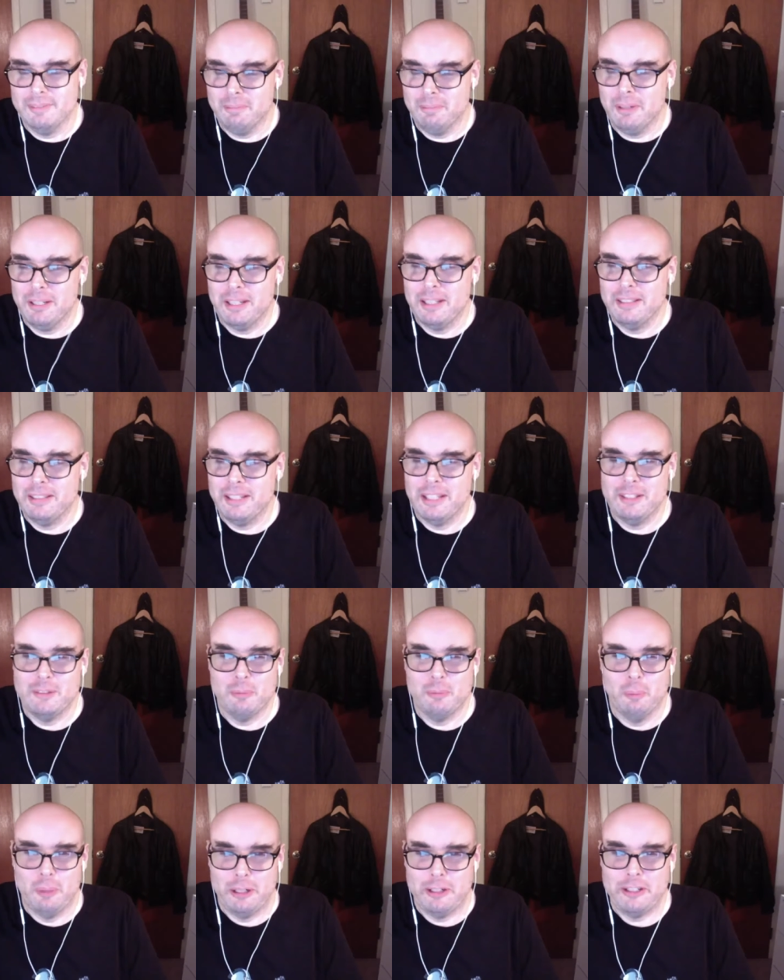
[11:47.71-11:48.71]
but it's
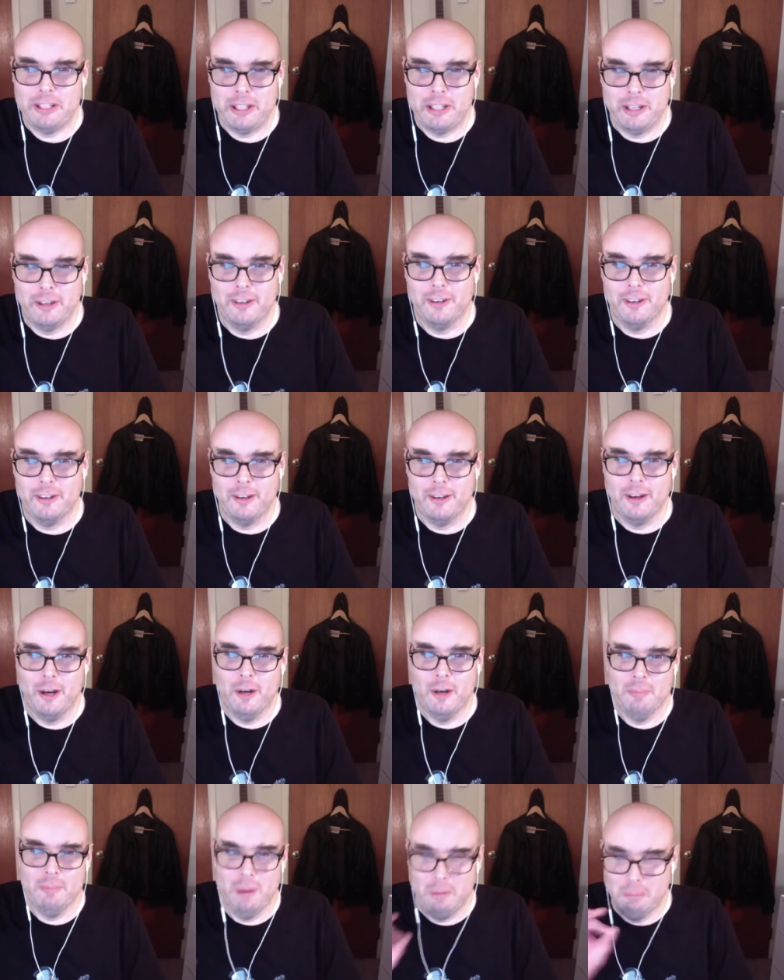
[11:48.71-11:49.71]
weird to hear
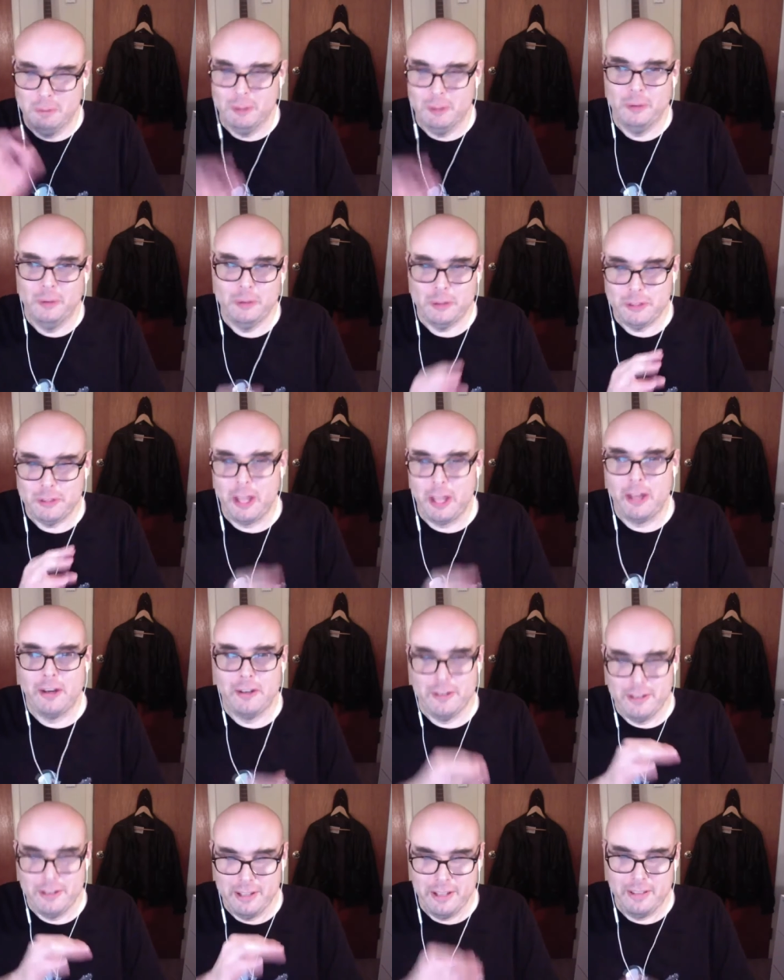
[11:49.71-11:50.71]
a blues
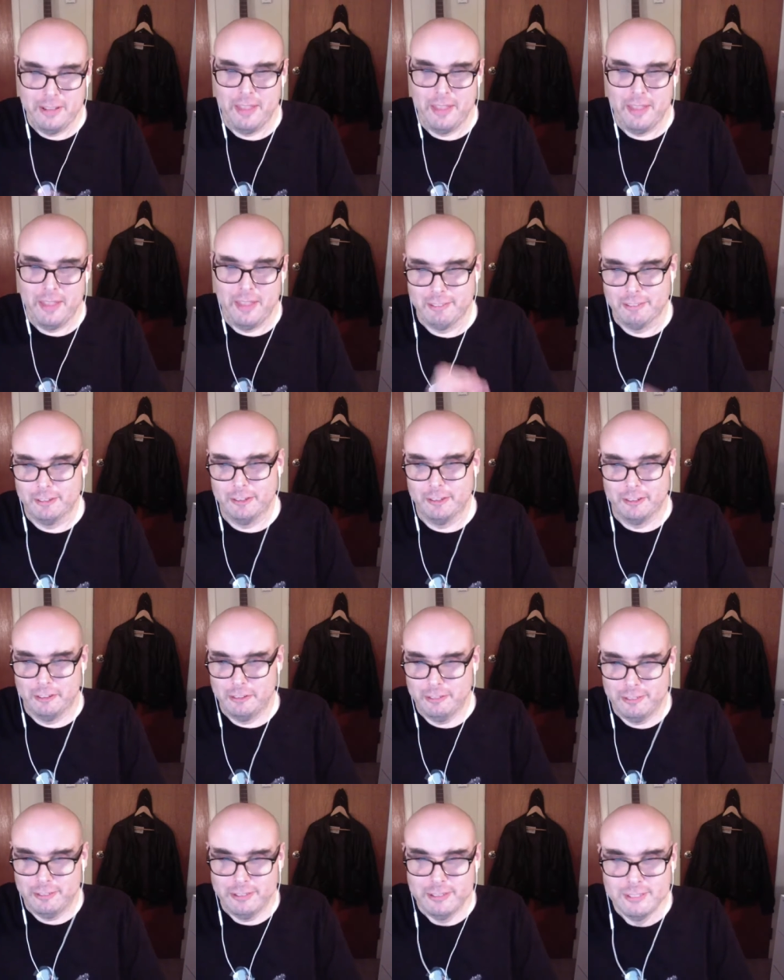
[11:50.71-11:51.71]
standard in that groove.